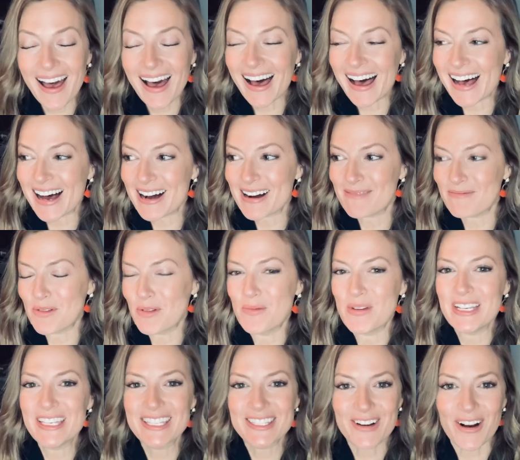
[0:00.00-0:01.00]
Um, when we
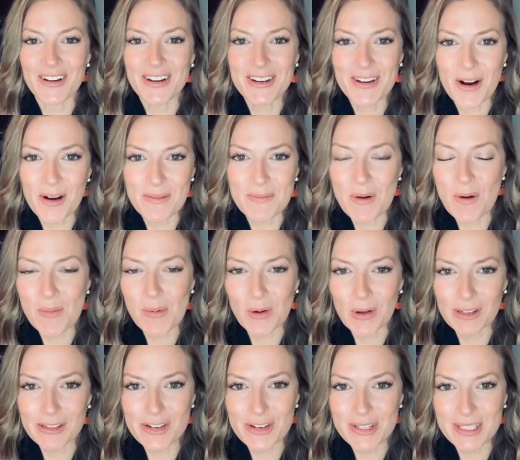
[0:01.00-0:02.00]
started our
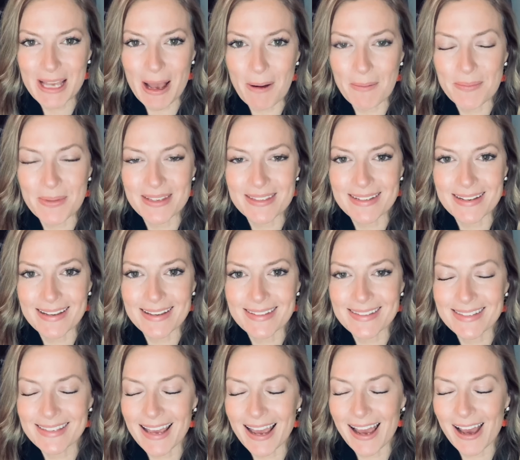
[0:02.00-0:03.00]
mobile ultrasound
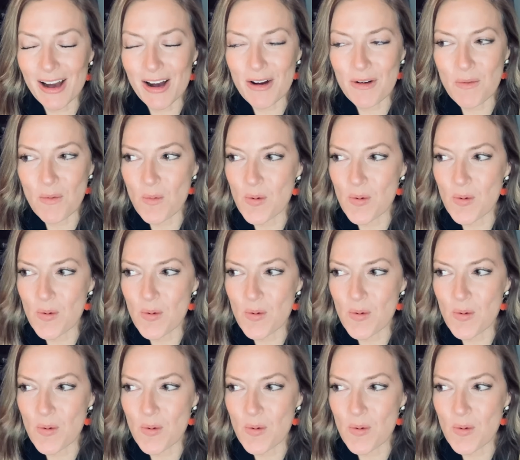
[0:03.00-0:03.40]
business, uh,